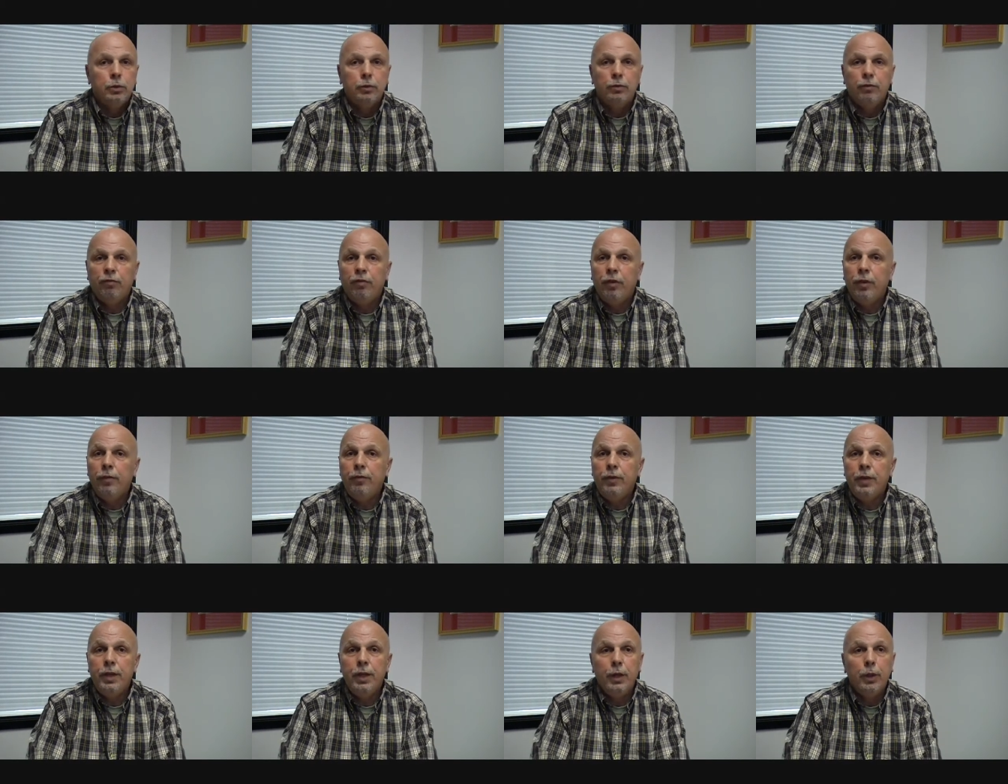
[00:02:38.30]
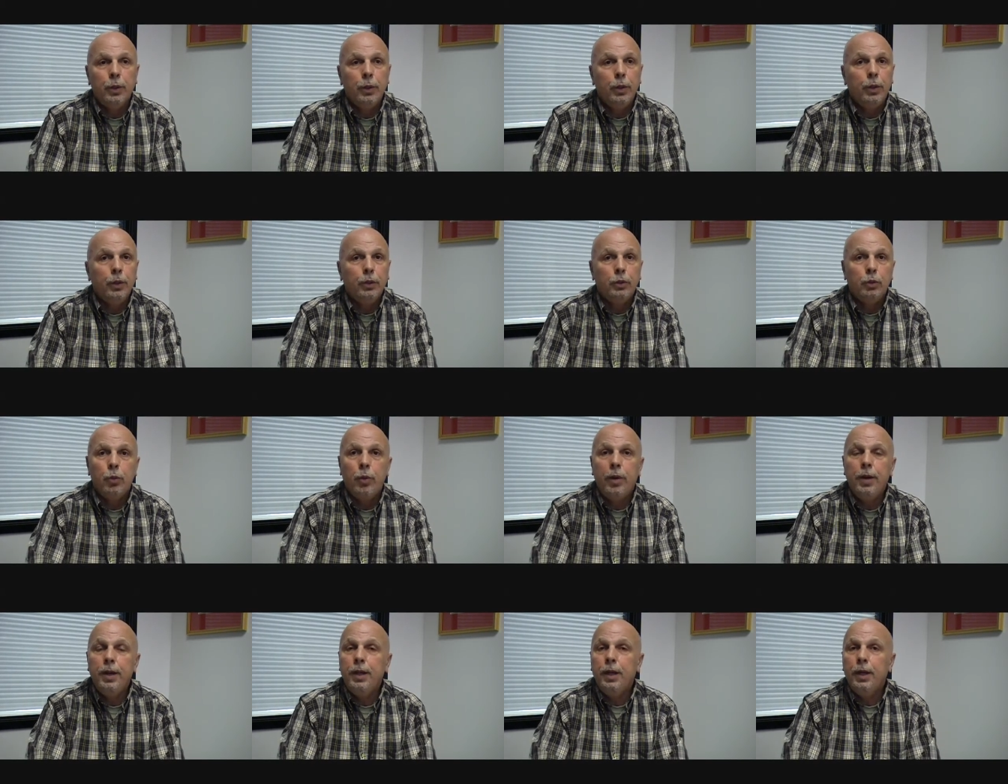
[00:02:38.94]
50 year old,
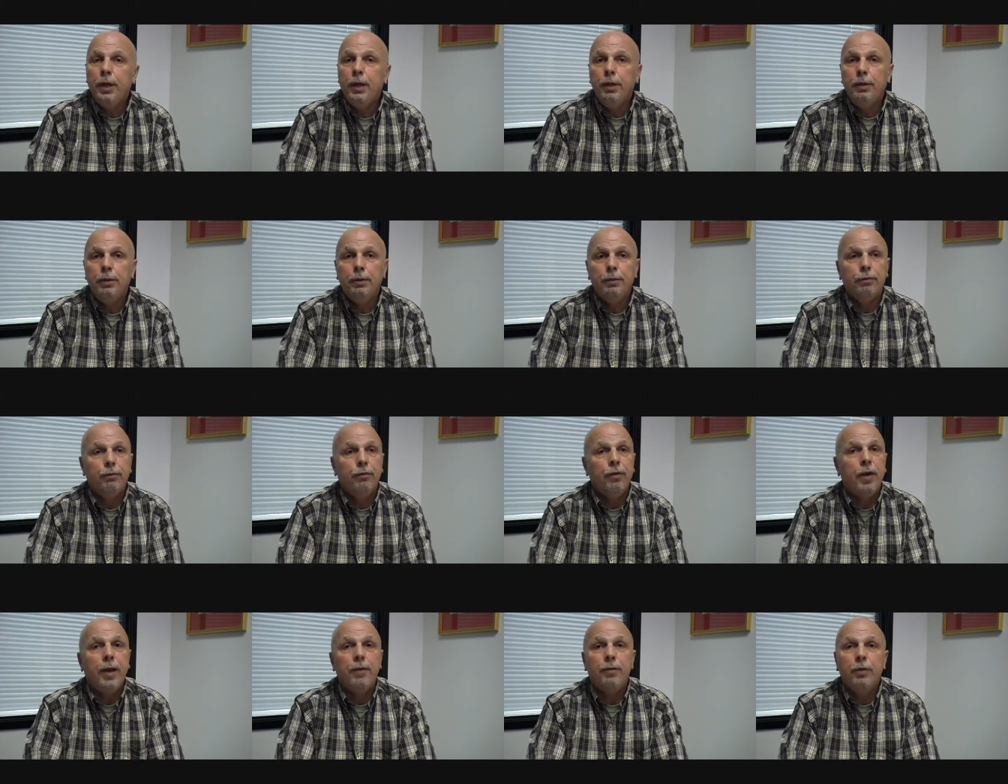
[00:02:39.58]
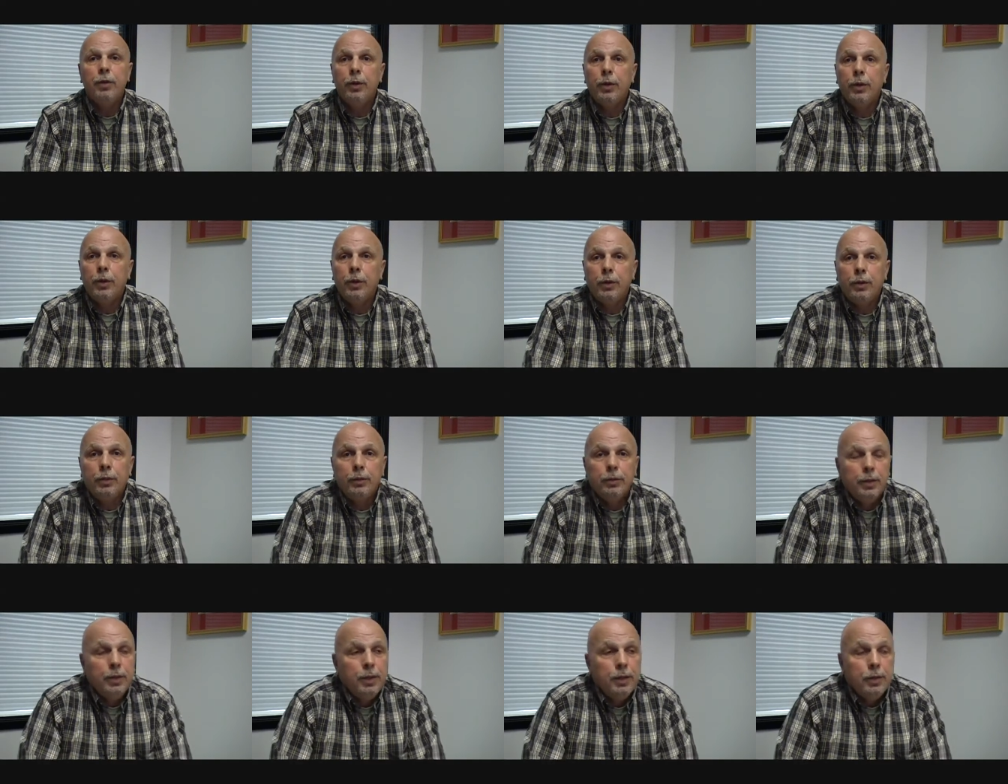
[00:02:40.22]
25 year
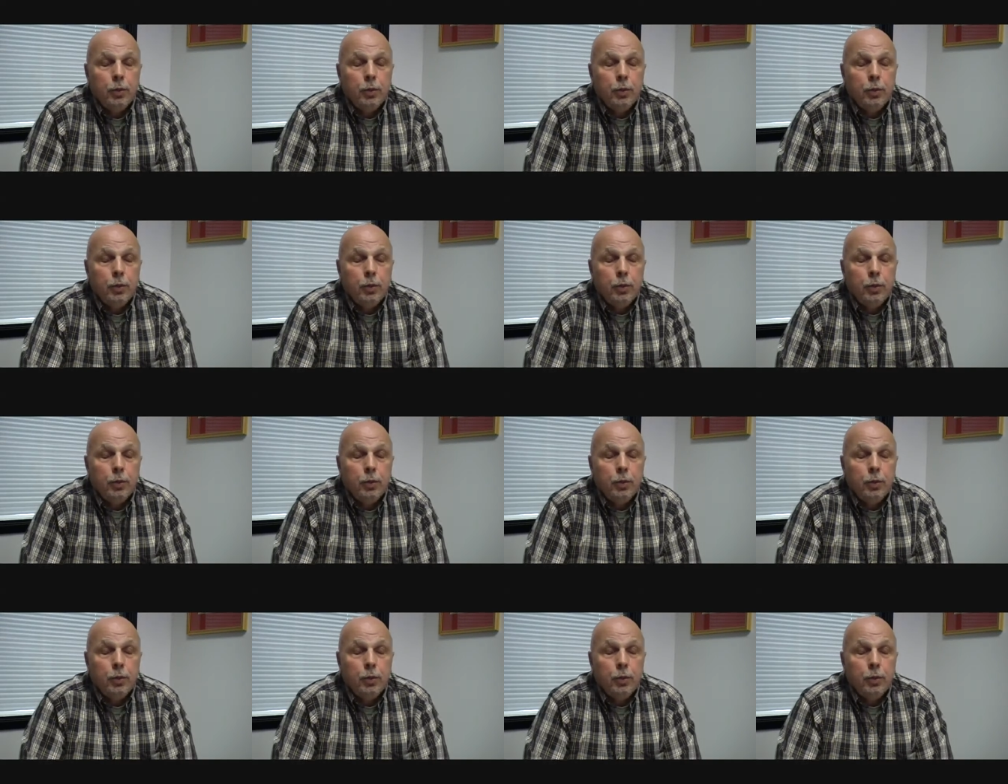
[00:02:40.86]
old,